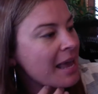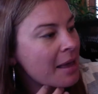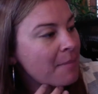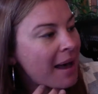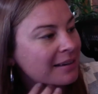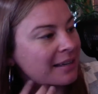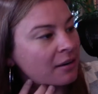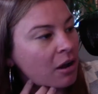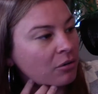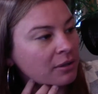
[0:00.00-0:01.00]
impacting
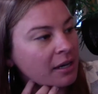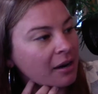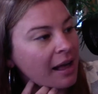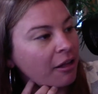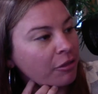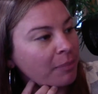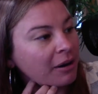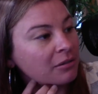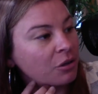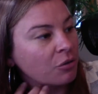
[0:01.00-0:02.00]
not only our health but
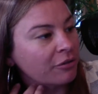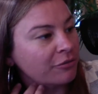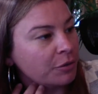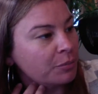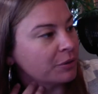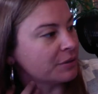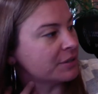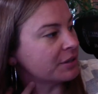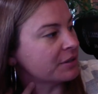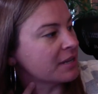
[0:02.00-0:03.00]
our local food
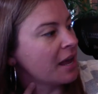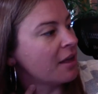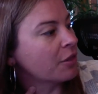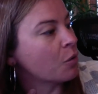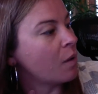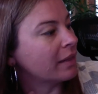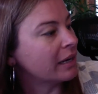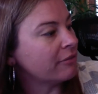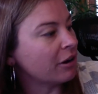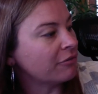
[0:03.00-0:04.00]
producers. The
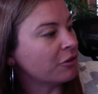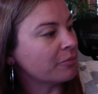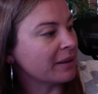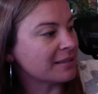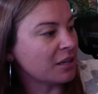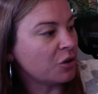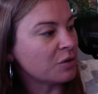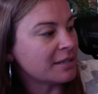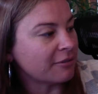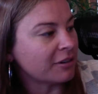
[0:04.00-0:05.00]
quality of our food makes a
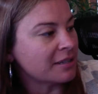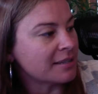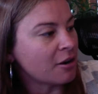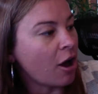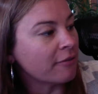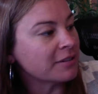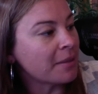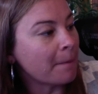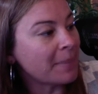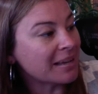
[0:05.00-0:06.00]
huge difference, and often
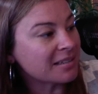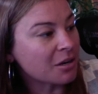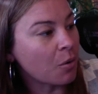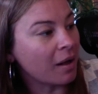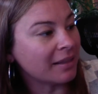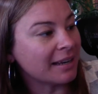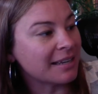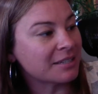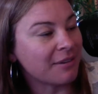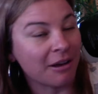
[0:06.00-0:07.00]
the best quality
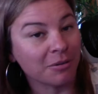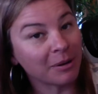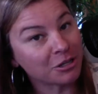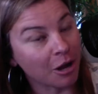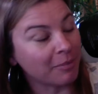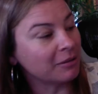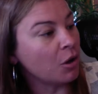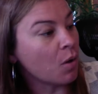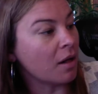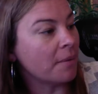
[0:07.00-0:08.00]
is found by shopping
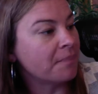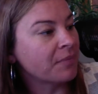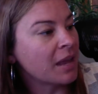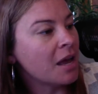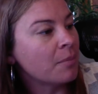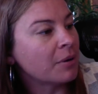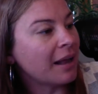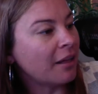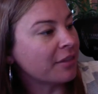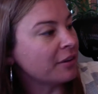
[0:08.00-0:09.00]
local. Put a
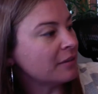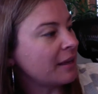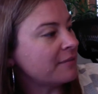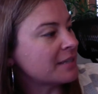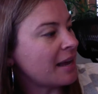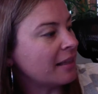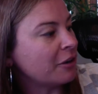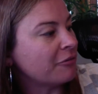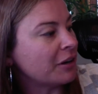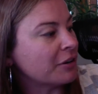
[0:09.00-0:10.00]
healthier lifestyle at
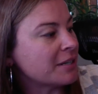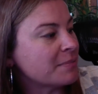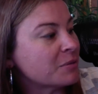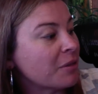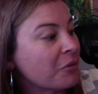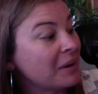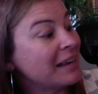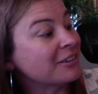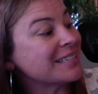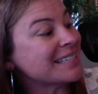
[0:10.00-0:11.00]
your fingertips with
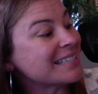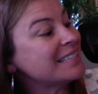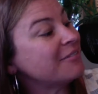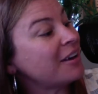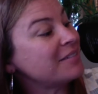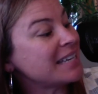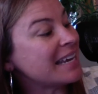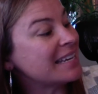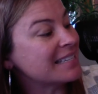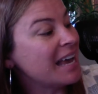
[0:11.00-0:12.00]
365
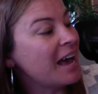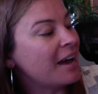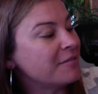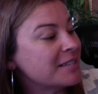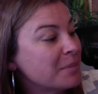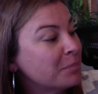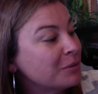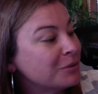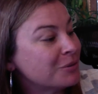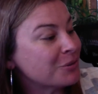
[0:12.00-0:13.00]
days of
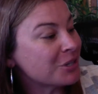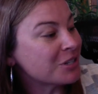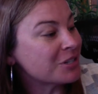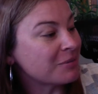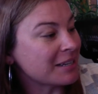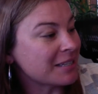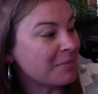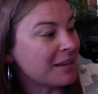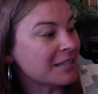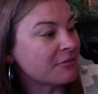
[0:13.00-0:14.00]
simple, nutritious
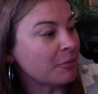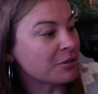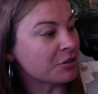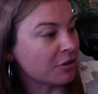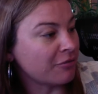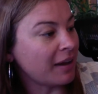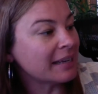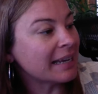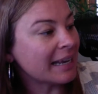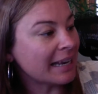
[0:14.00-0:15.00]
recipes from
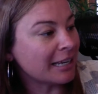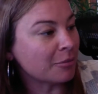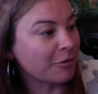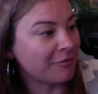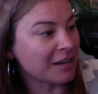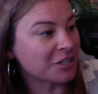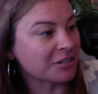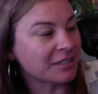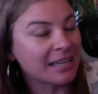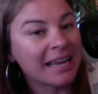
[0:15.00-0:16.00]
certified Canadian
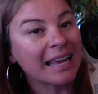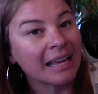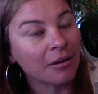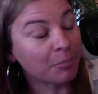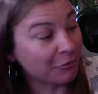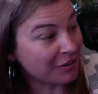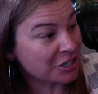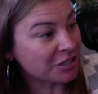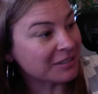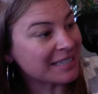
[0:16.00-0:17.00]
professionals
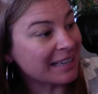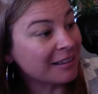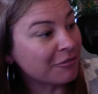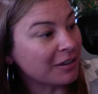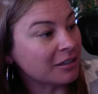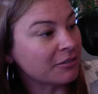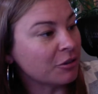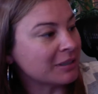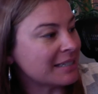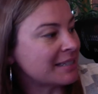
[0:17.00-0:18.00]
professionals in the field of
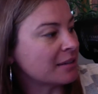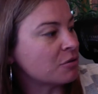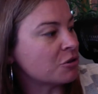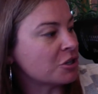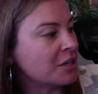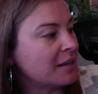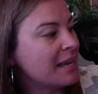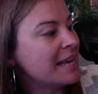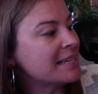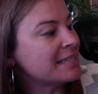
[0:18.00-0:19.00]
holistic nutrition.
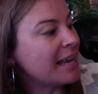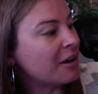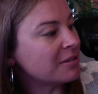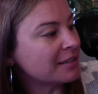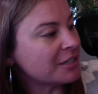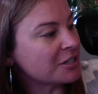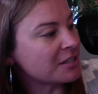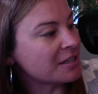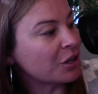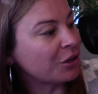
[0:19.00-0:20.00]
See how
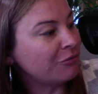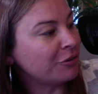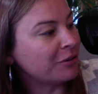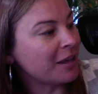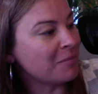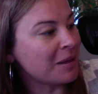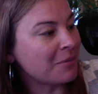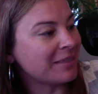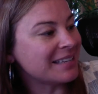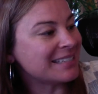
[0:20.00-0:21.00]
delicious good food can be
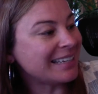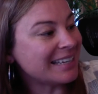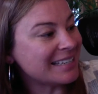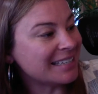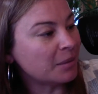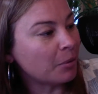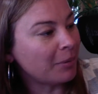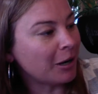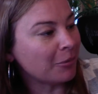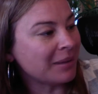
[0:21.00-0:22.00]
with these easy to
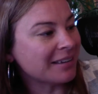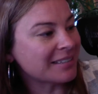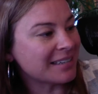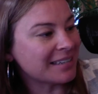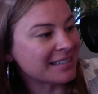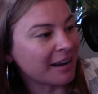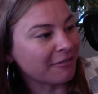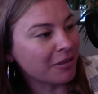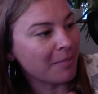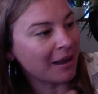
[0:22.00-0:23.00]
prepare meals and discover
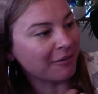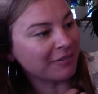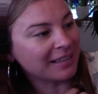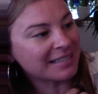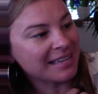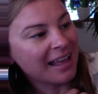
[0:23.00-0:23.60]
the benefits